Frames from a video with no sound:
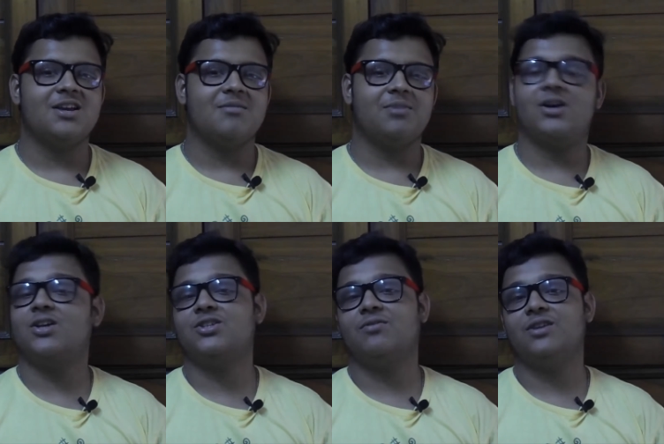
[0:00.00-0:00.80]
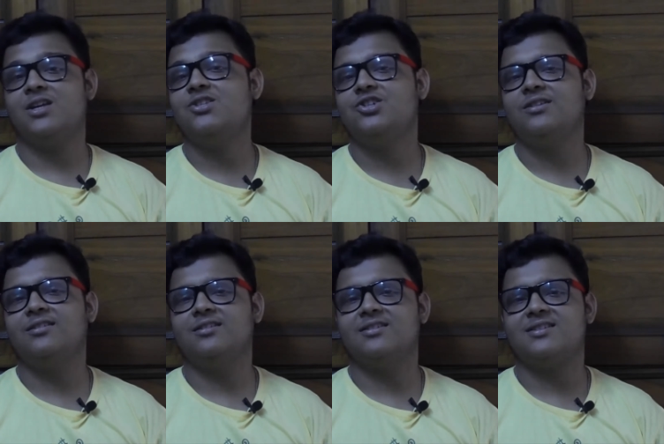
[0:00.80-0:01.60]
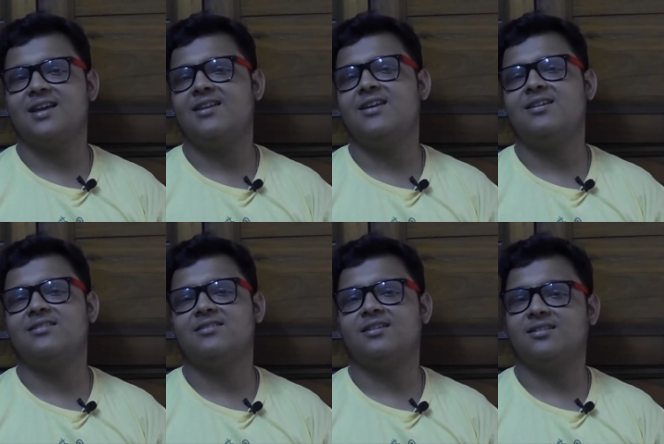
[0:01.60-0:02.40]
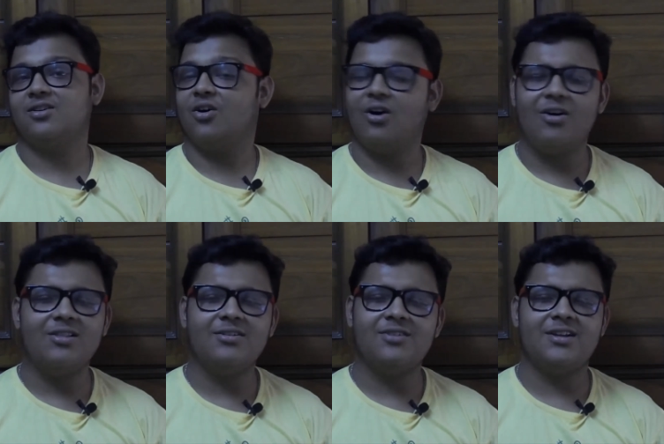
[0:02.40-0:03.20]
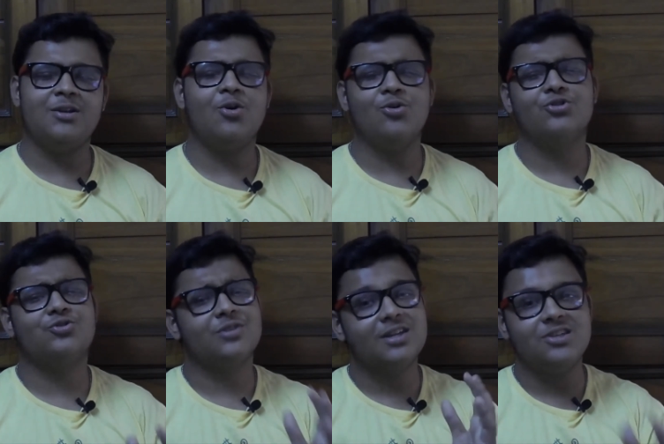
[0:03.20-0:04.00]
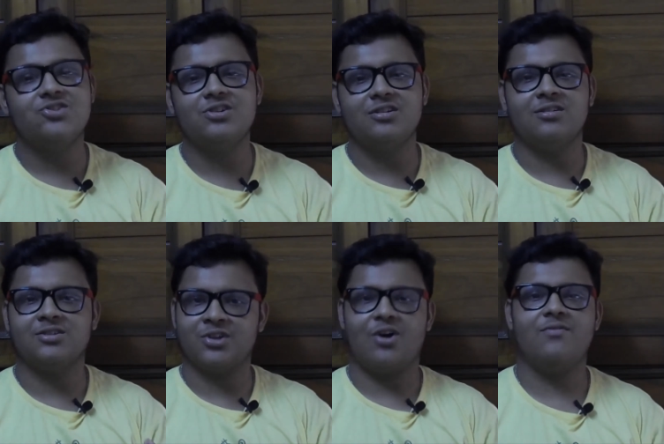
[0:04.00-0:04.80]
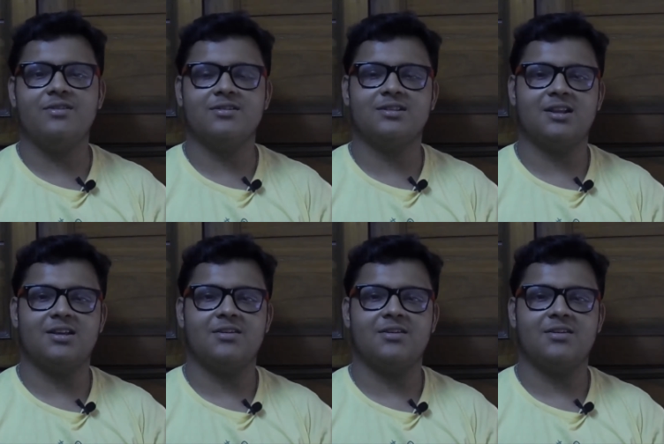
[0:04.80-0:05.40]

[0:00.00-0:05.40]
because of the engineers. And yes, all the credit goes to the engineers, obviously.